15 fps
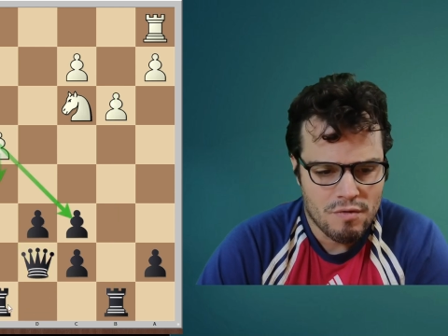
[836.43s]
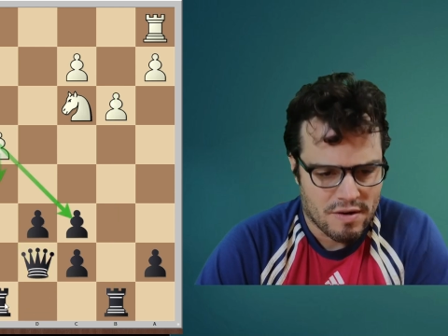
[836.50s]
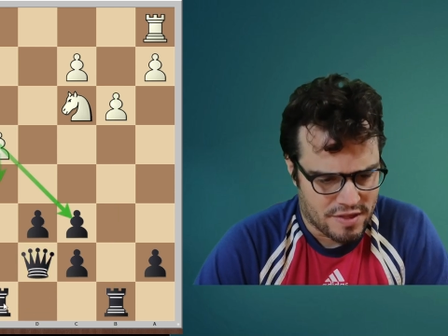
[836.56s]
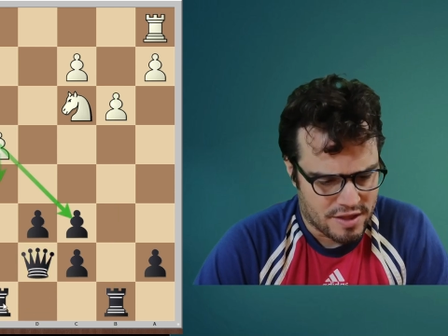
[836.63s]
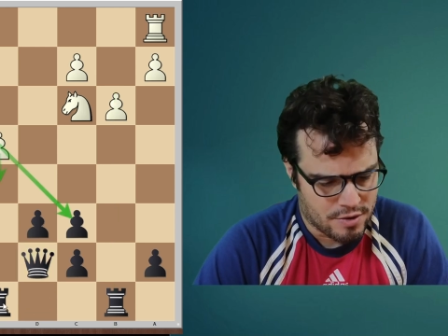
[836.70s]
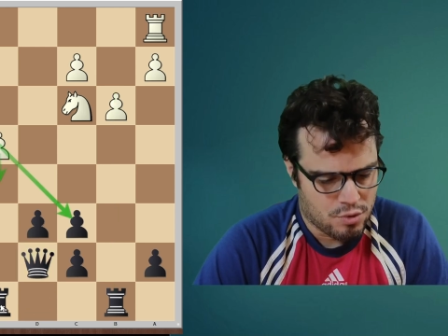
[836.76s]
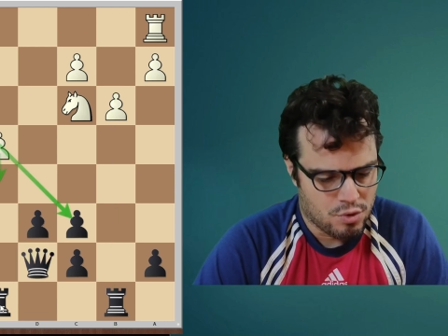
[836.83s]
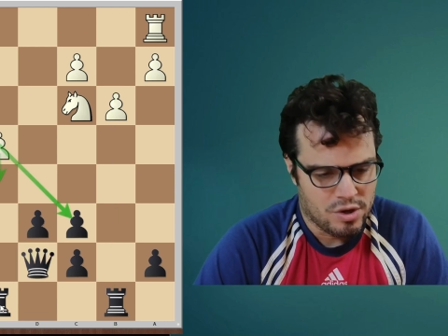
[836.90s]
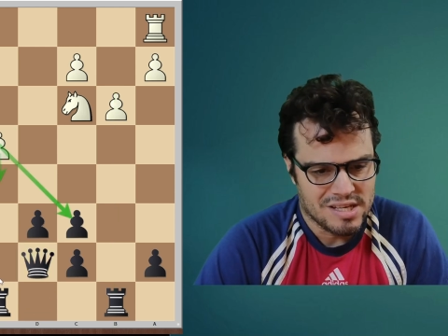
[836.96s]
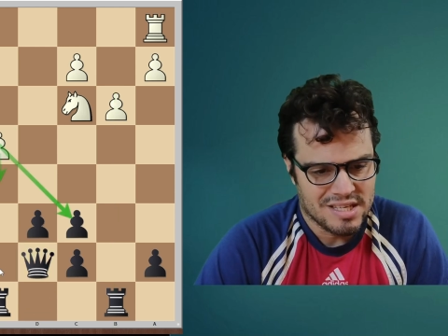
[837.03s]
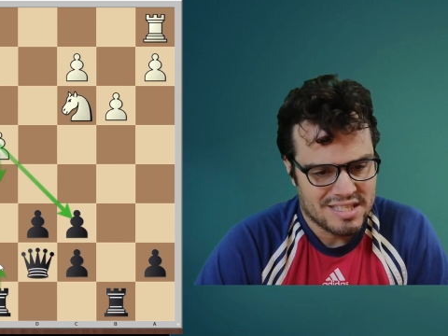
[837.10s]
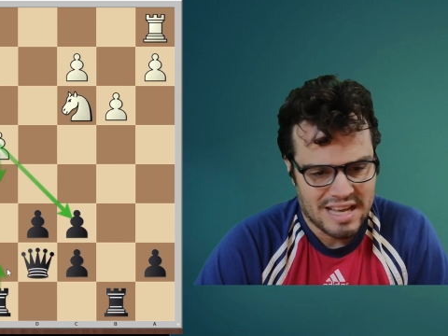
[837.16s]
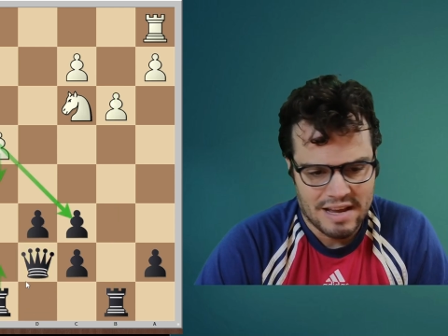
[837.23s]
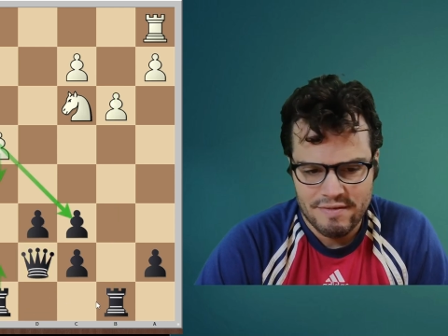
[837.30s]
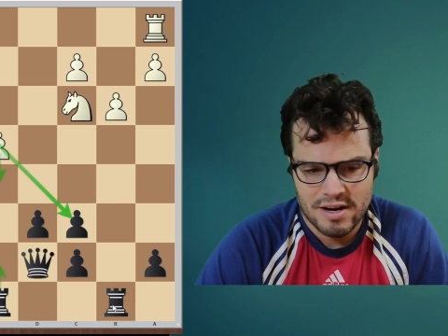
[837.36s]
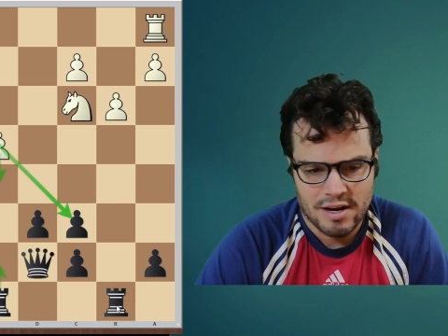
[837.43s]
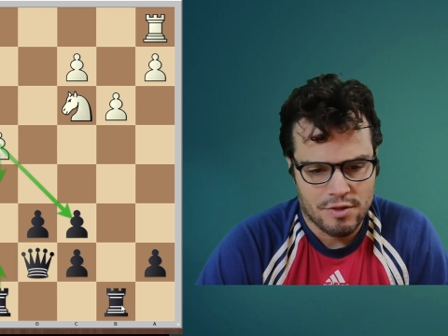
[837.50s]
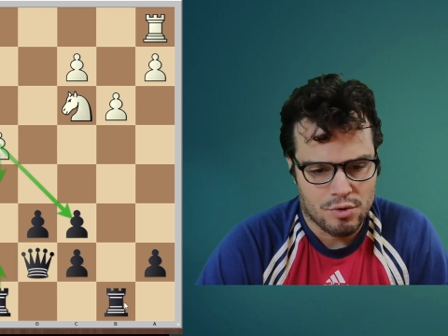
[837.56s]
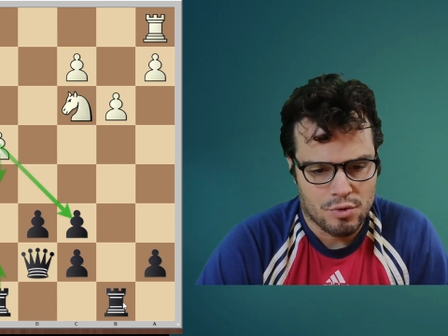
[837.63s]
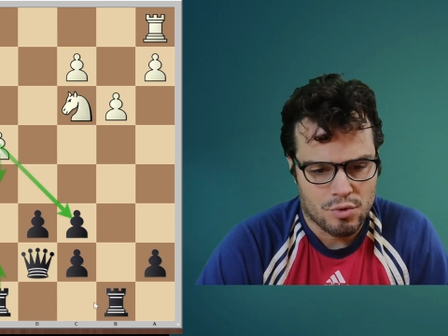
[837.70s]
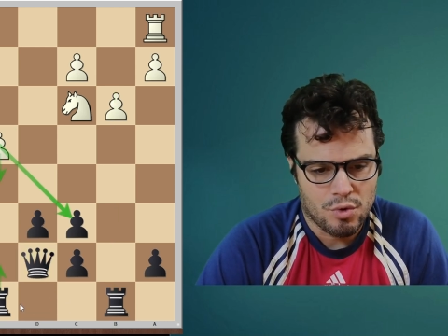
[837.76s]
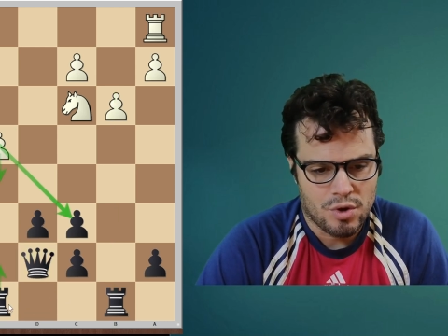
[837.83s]
and then rook e7, and
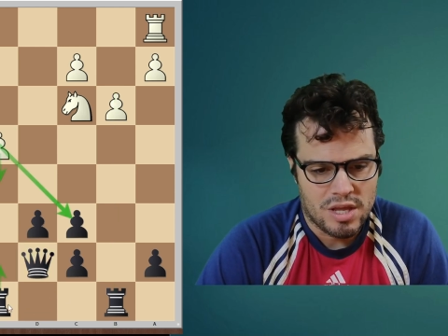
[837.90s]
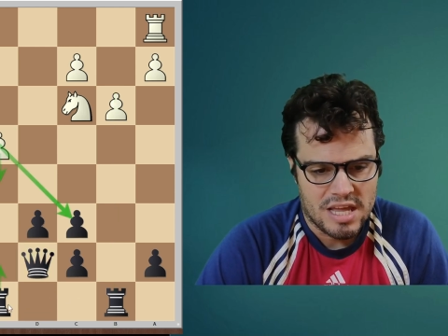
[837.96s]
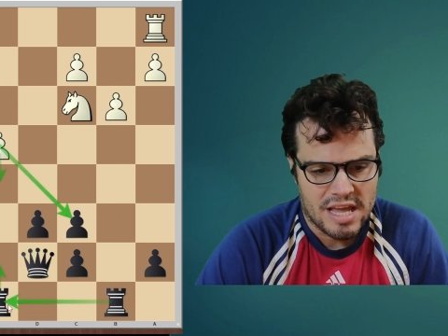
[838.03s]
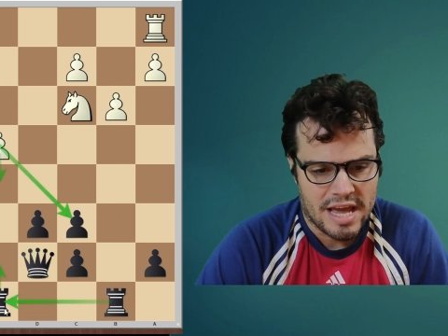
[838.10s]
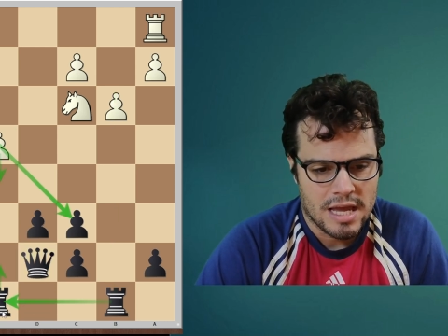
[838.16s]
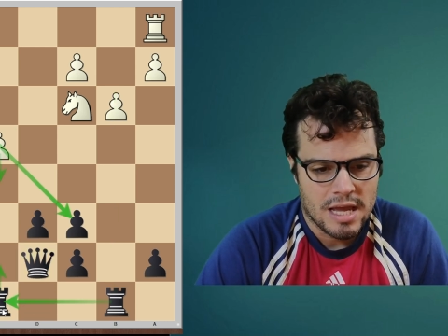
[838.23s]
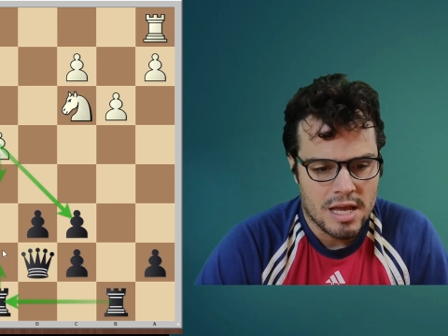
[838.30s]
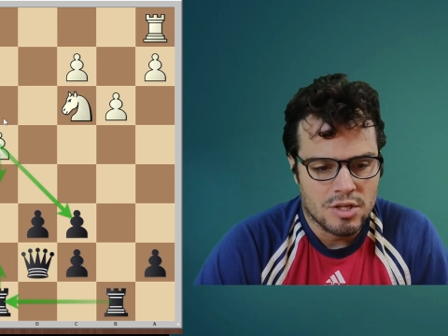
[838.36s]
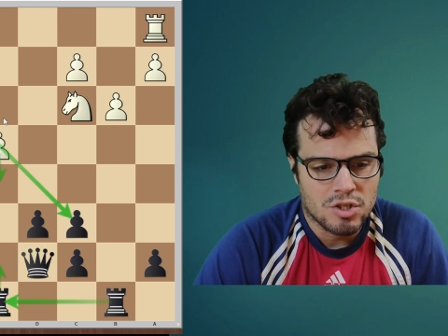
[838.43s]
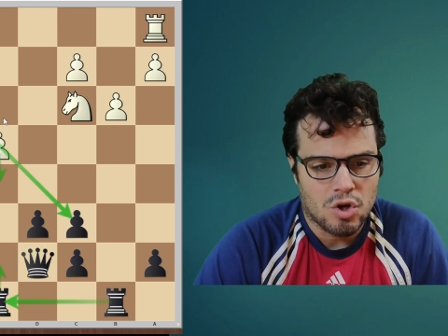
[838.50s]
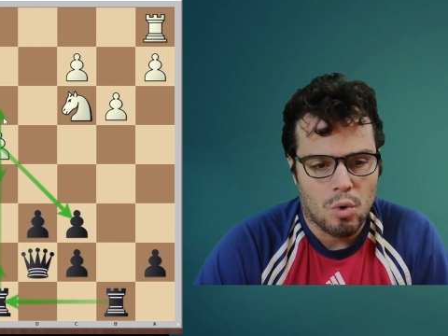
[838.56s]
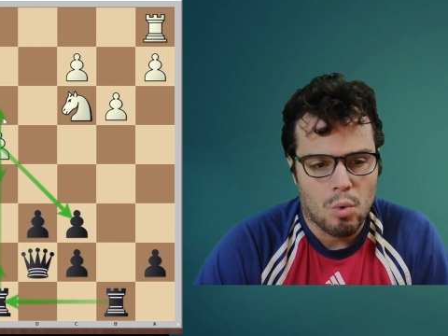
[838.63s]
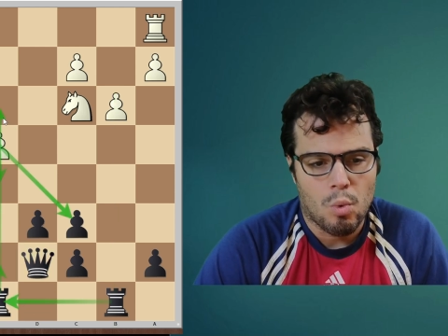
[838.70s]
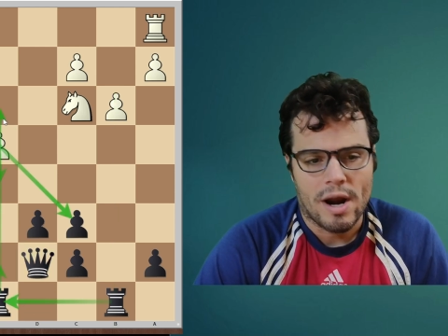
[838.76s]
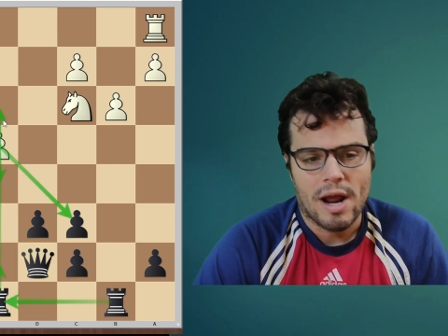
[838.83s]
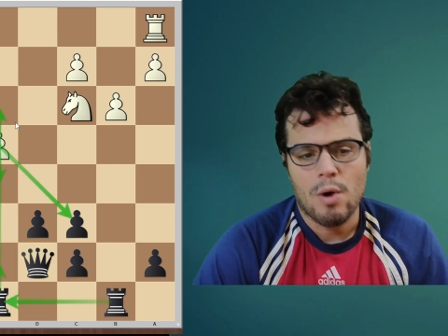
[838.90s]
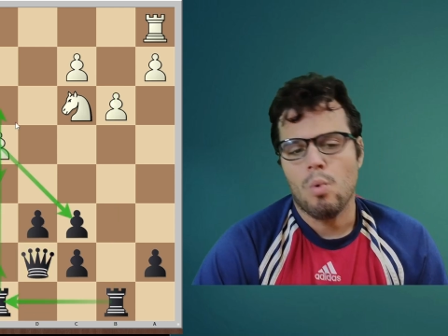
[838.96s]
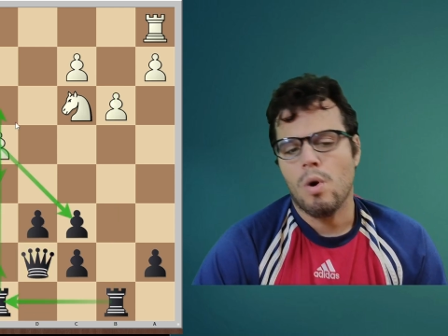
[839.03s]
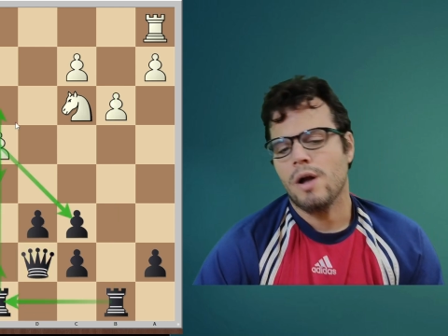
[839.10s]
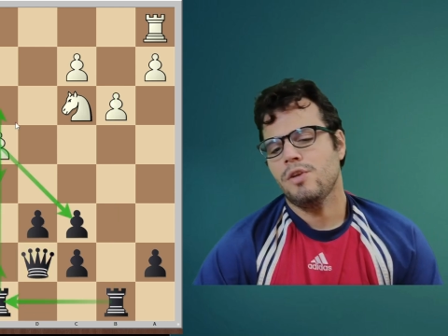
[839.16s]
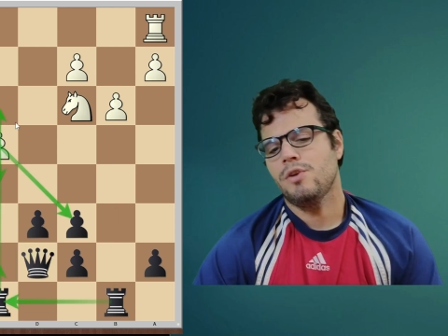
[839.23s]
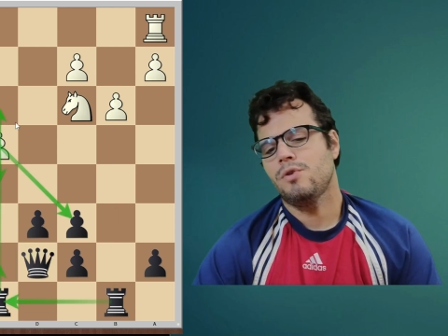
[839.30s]
then rook e8. So what I
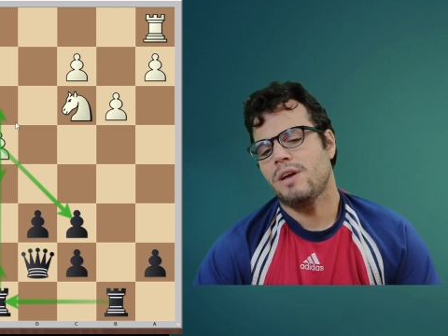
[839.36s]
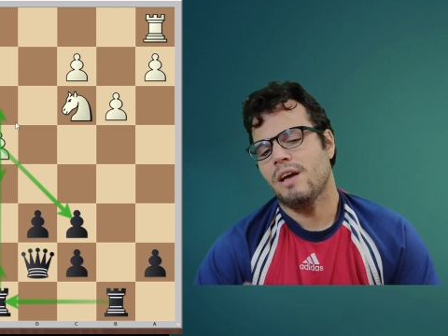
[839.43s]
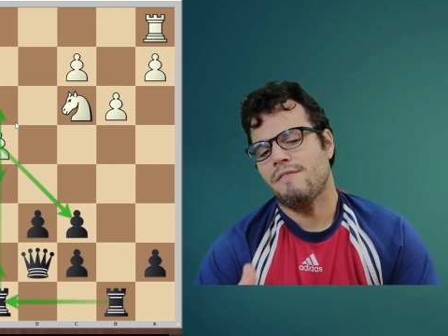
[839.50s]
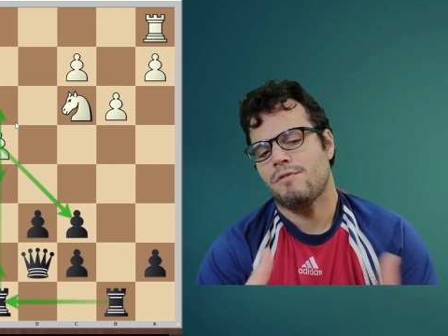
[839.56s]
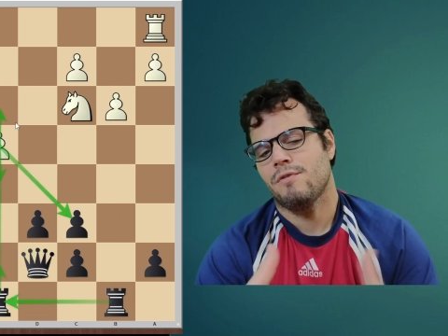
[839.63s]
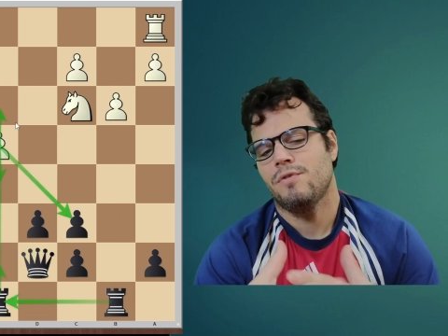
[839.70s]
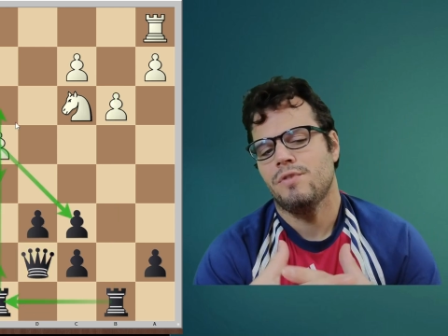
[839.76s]
want you to get from